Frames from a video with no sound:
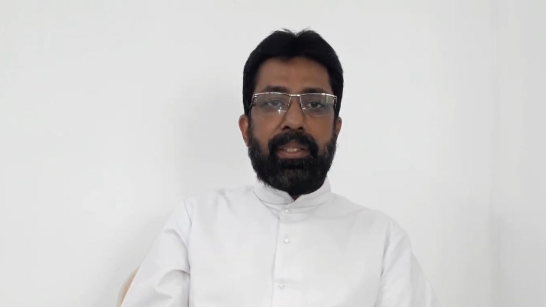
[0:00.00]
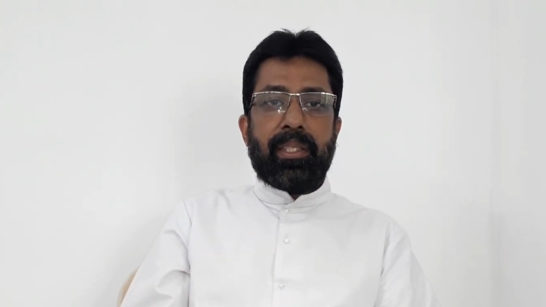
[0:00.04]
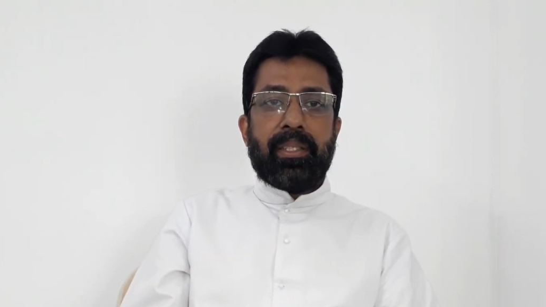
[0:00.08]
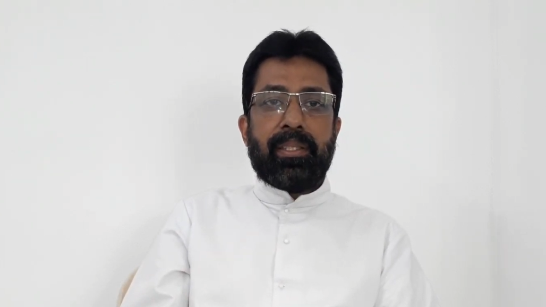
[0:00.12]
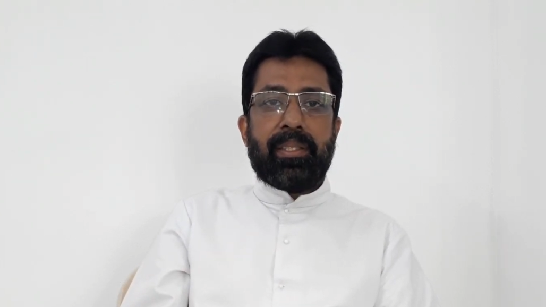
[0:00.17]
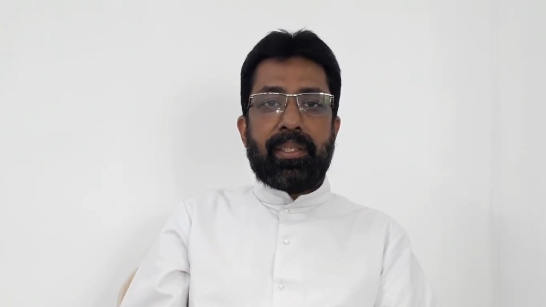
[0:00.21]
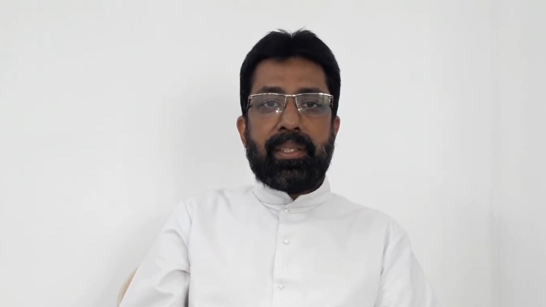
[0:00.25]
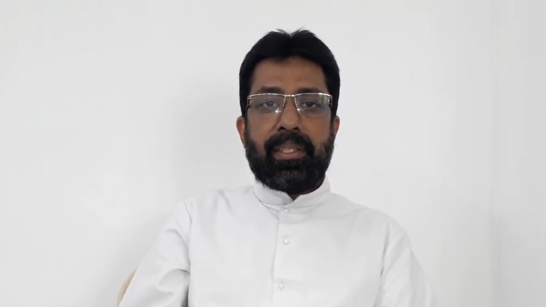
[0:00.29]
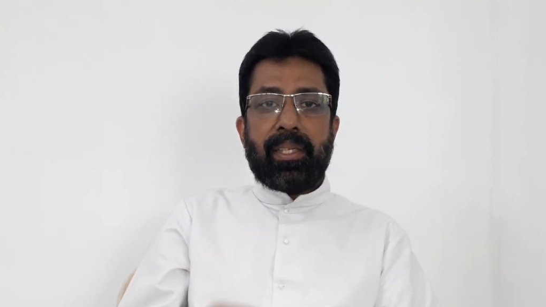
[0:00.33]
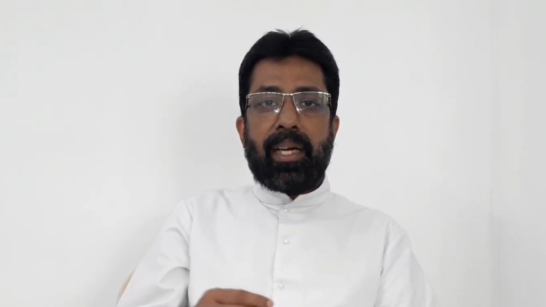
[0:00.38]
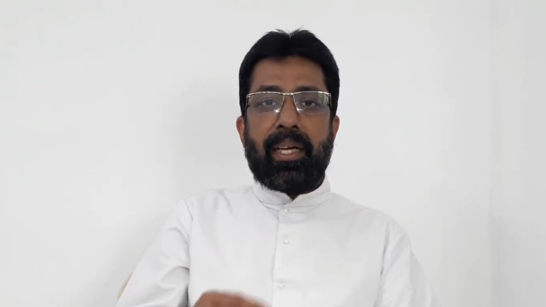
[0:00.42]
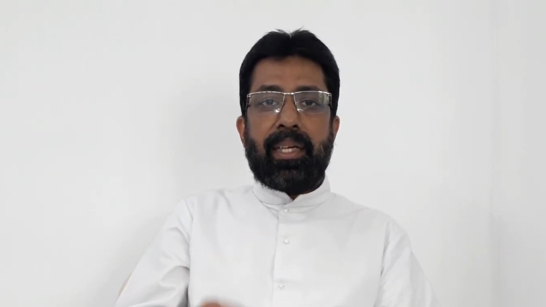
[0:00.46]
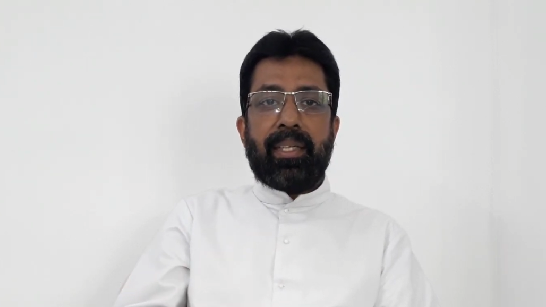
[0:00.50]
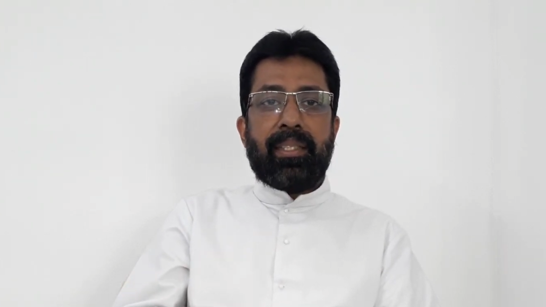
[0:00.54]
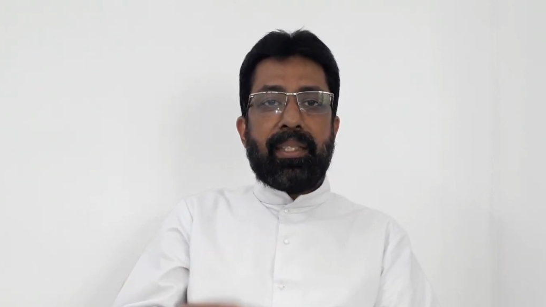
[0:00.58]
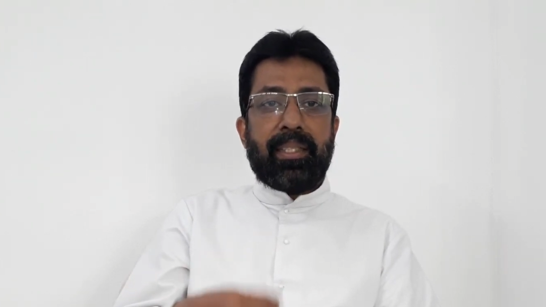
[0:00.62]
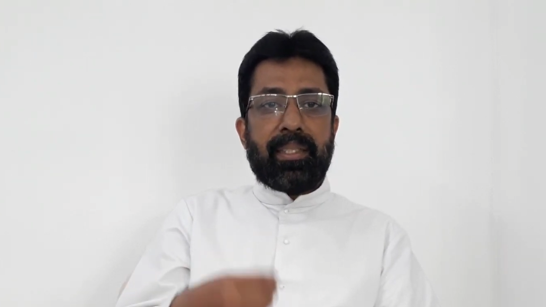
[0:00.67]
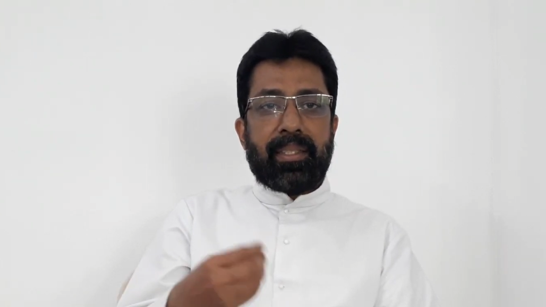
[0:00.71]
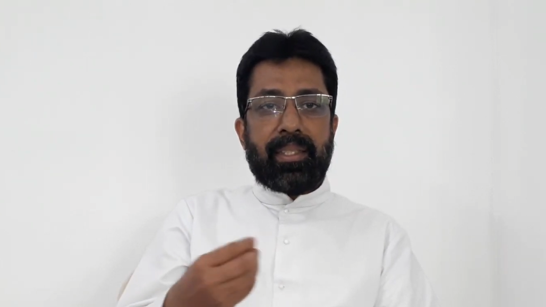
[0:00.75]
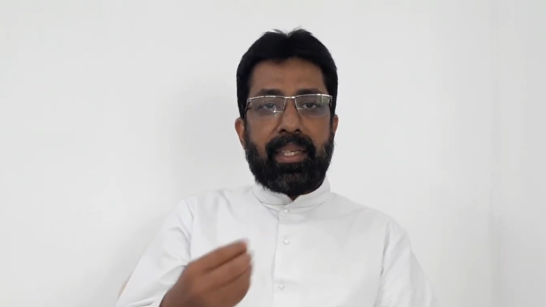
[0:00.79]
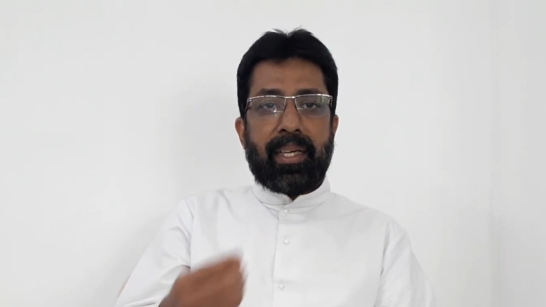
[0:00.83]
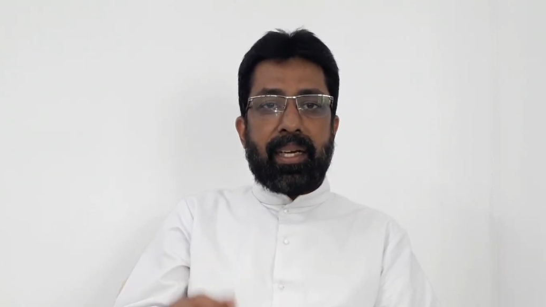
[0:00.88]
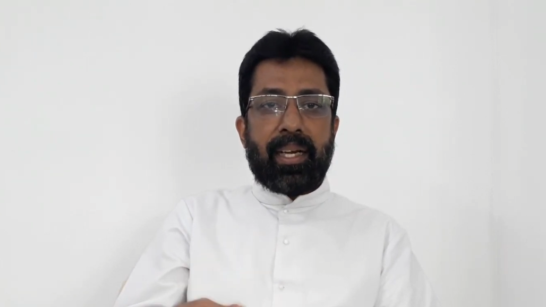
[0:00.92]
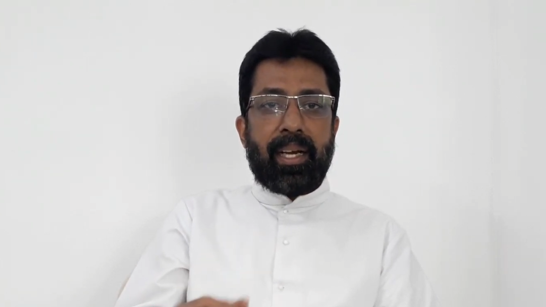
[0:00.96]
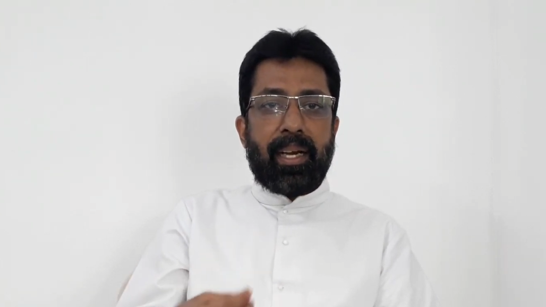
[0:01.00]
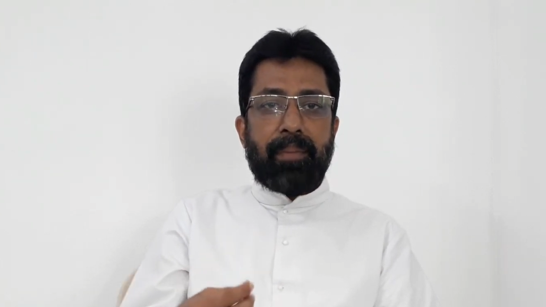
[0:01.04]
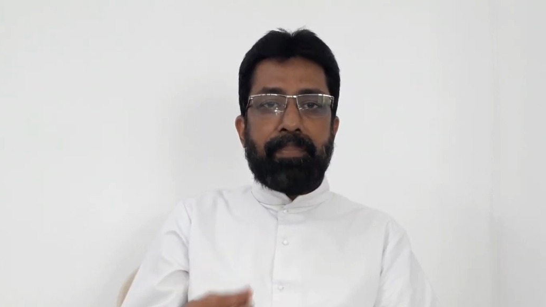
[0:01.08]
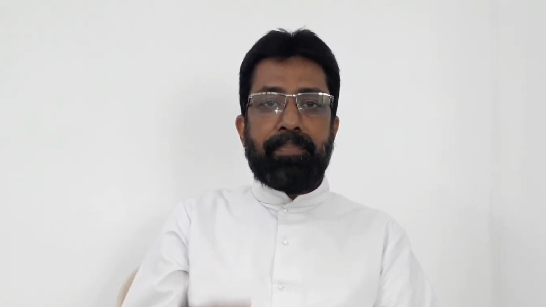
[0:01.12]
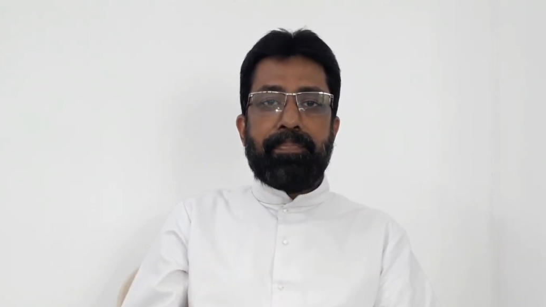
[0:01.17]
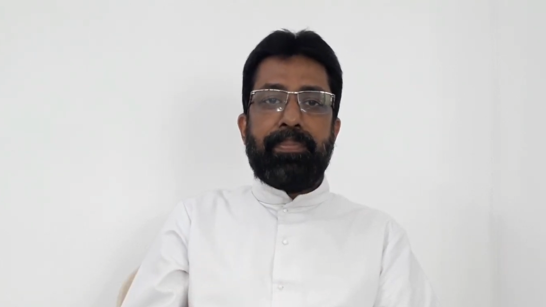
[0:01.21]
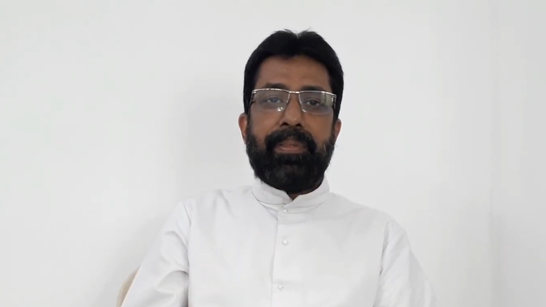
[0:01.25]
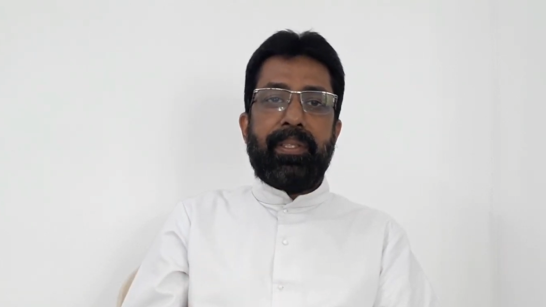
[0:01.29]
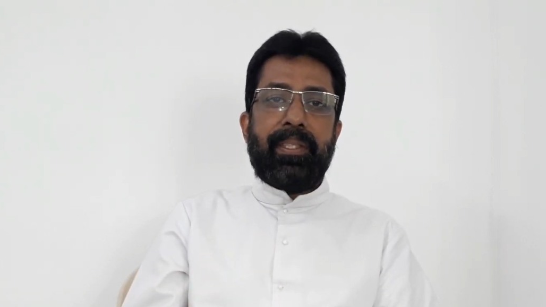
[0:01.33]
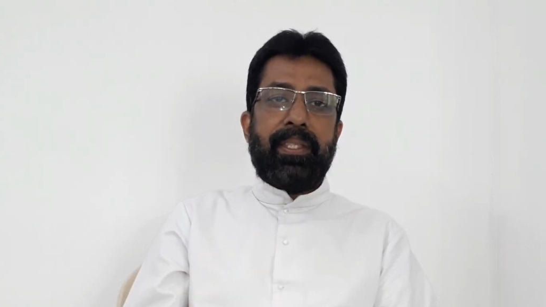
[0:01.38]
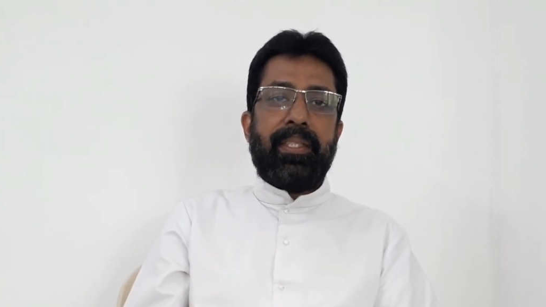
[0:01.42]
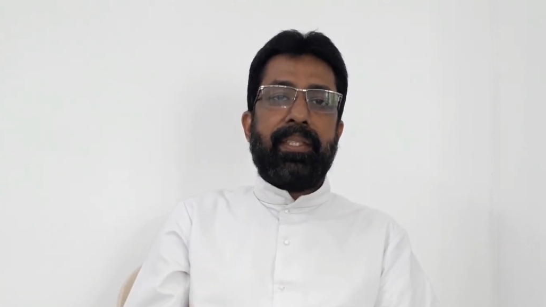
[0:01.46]
Gestalt
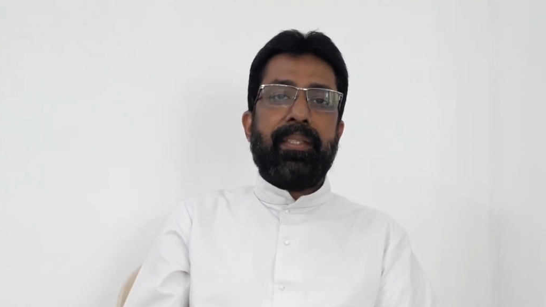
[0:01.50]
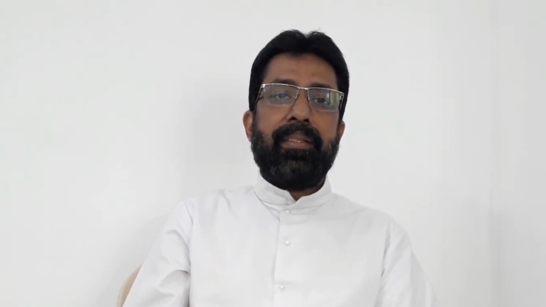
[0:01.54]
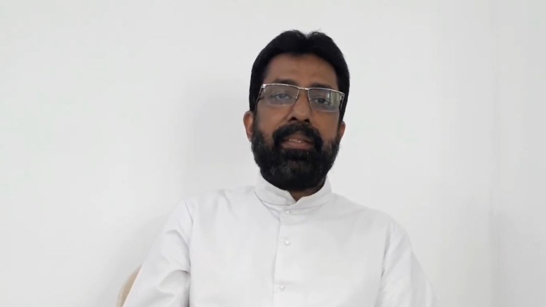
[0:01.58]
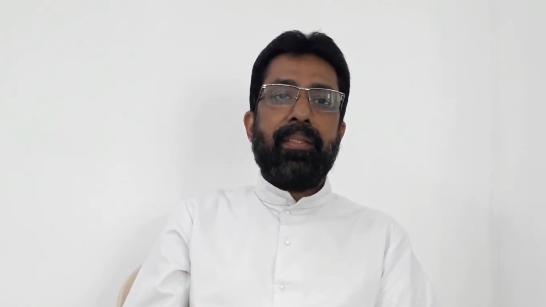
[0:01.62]
therapy.